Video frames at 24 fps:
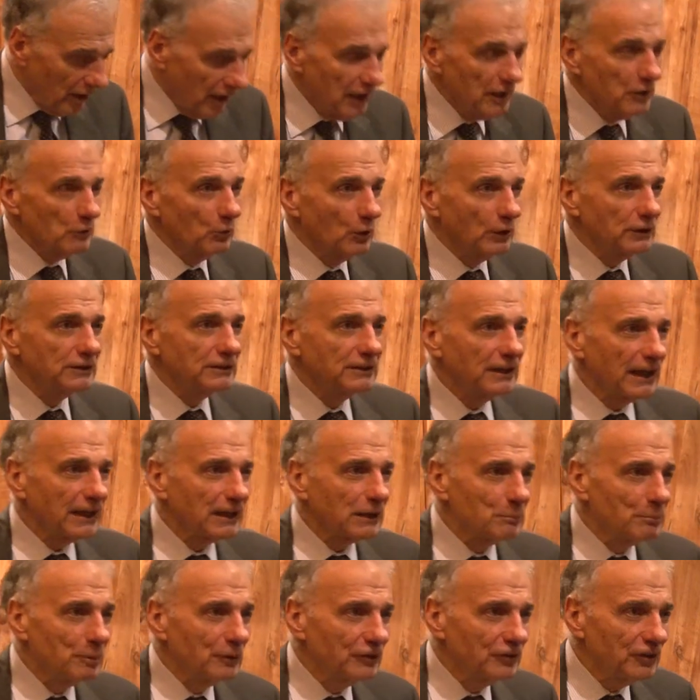He wouldn't
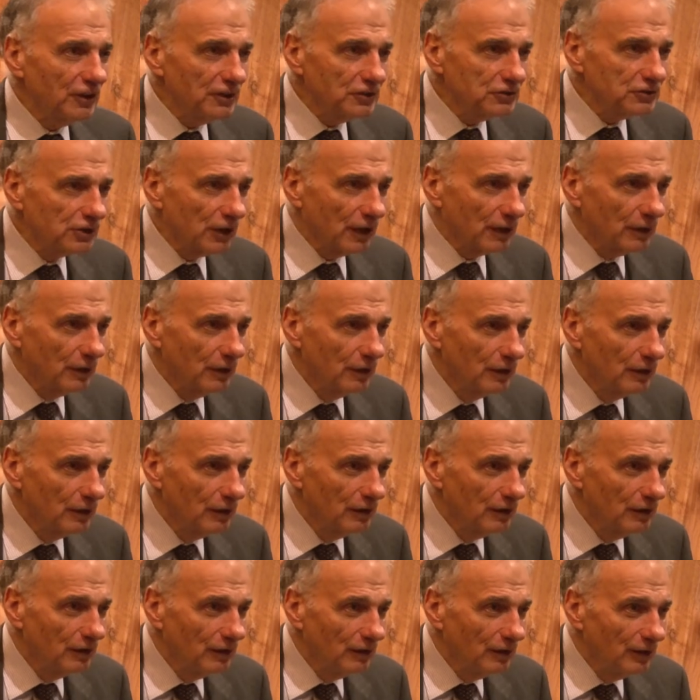take a position,
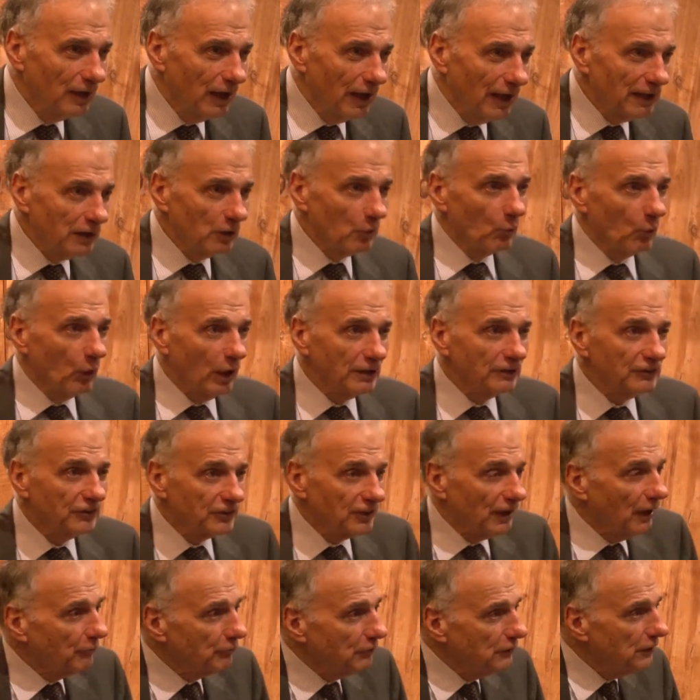and it won
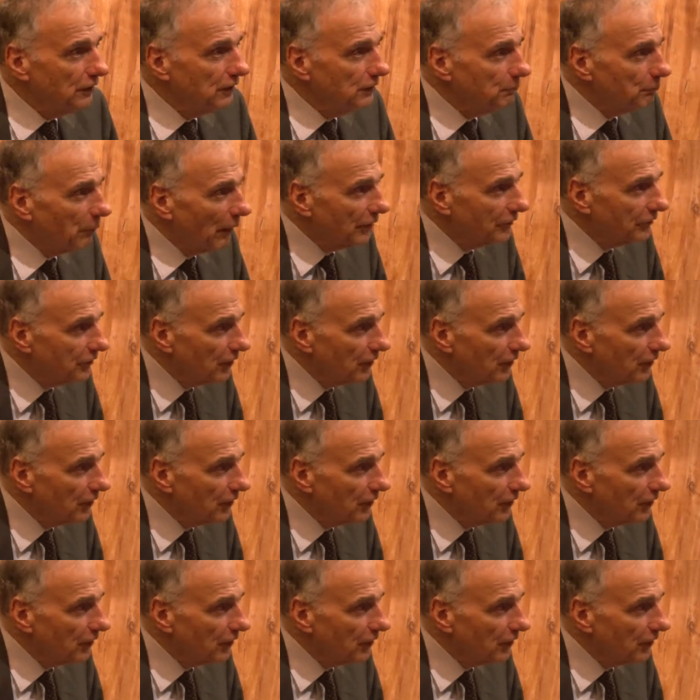70 by